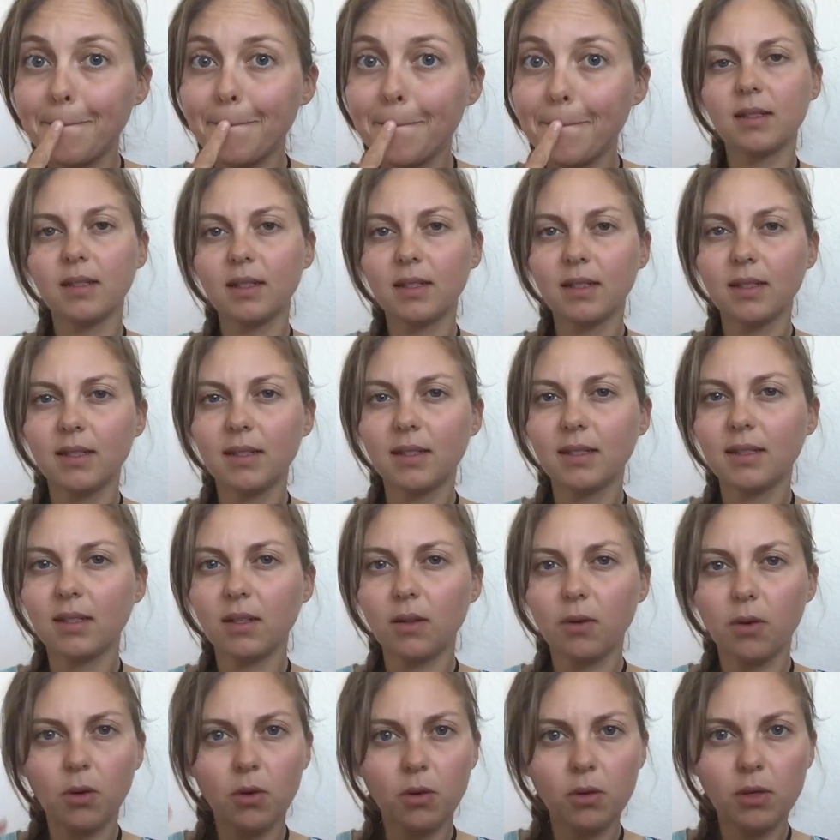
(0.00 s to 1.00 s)
This is
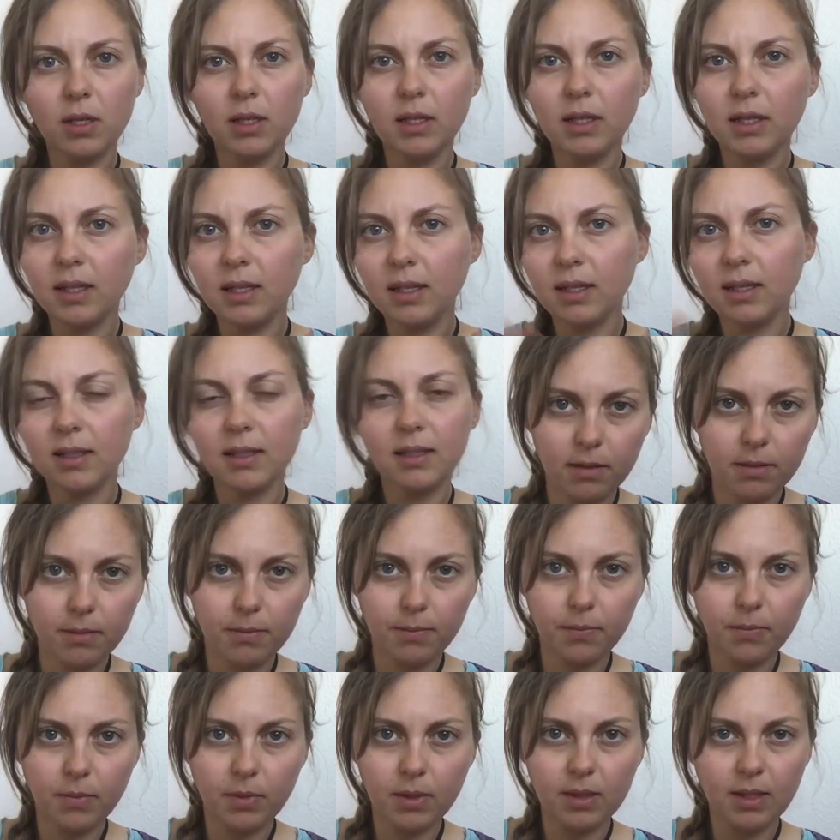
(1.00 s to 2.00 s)
only
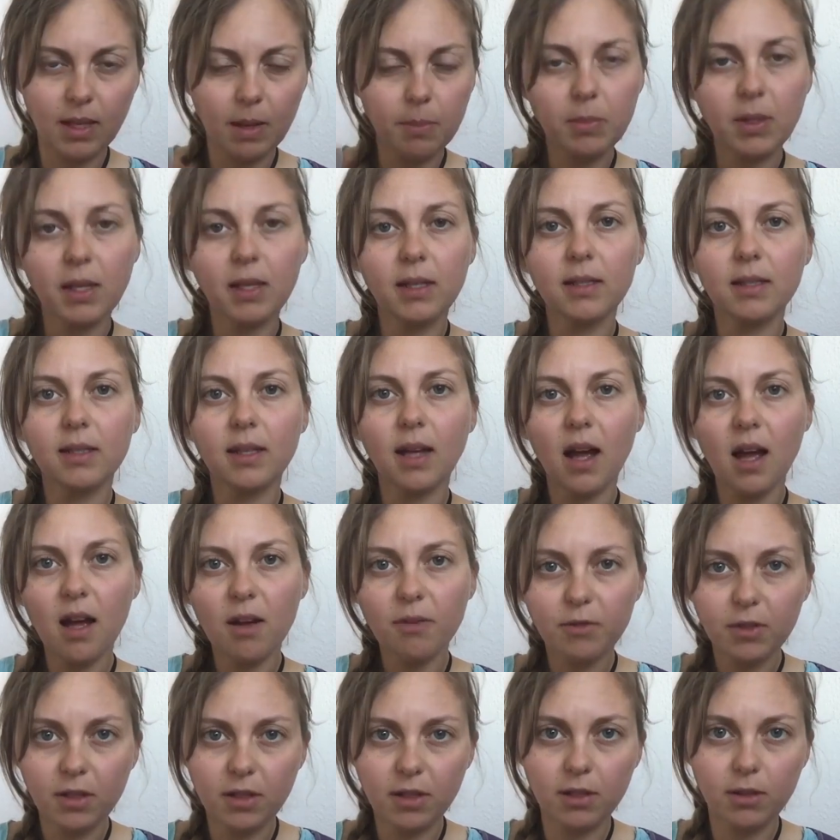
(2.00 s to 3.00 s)
um, some days
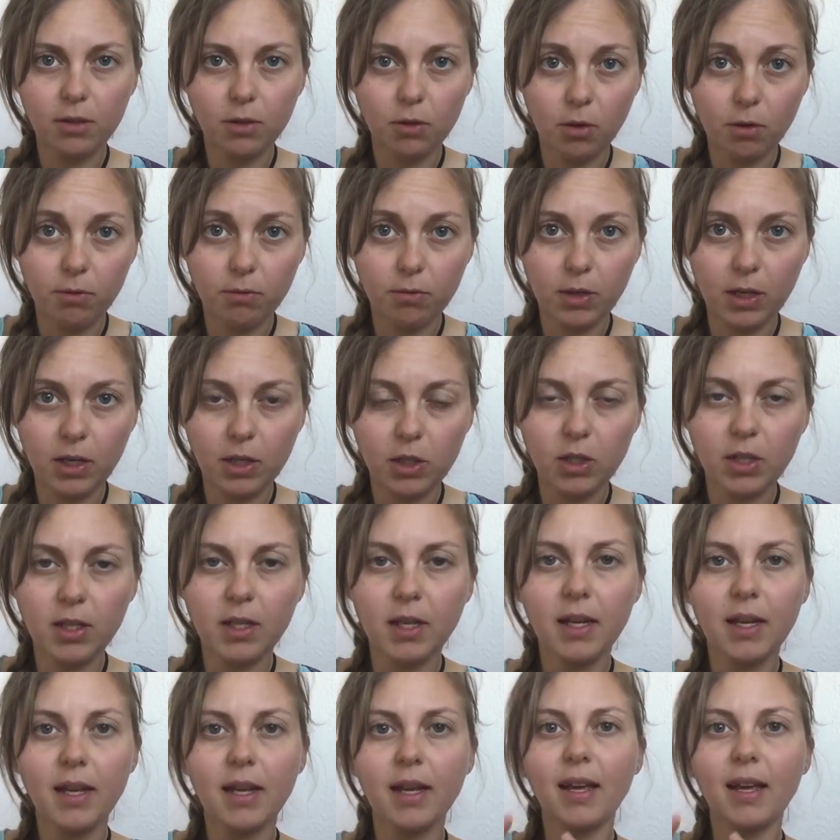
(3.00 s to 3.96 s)
after your ovulation